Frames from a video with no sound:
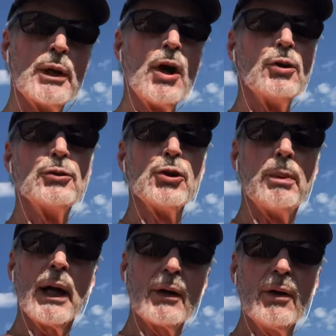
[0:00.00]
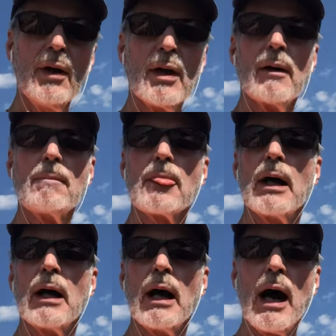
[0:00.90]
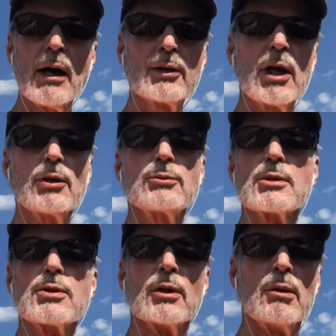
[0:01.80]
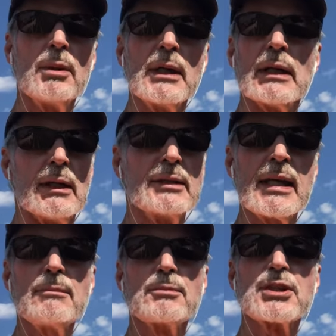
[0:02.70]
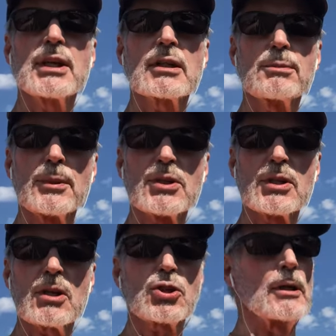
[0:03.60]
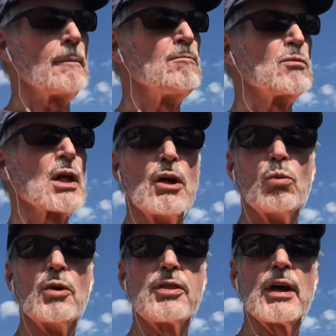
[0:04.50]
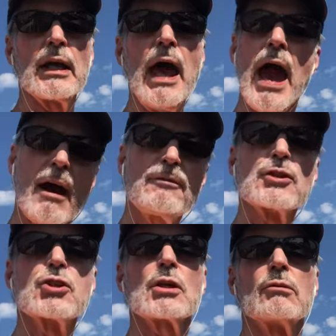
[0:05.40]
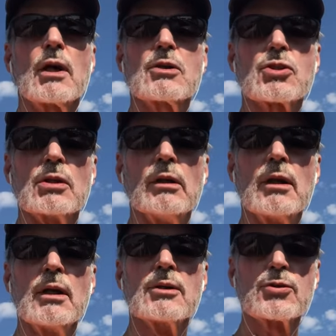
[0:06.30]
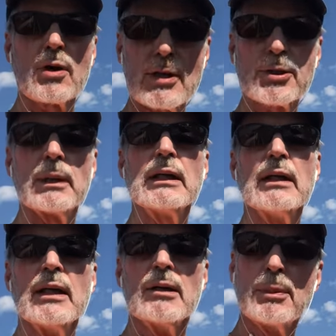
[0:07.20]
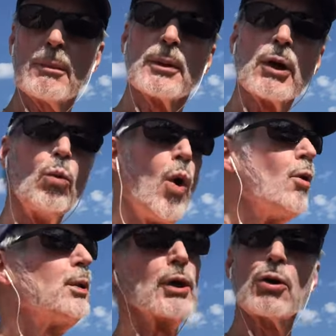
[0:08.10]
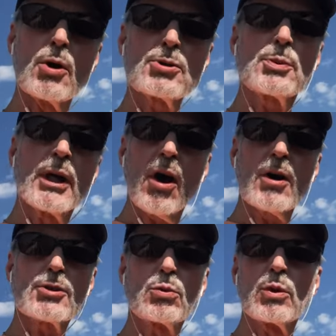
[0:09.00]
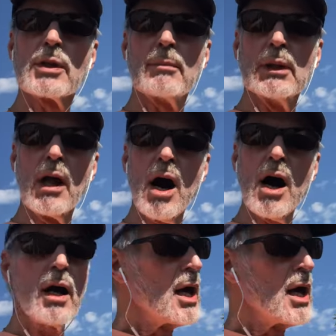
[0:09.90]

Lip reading: don't do better, our country's going to be in a deep six position within half a generation. Trust me, people that won't put grocery carts where they belong,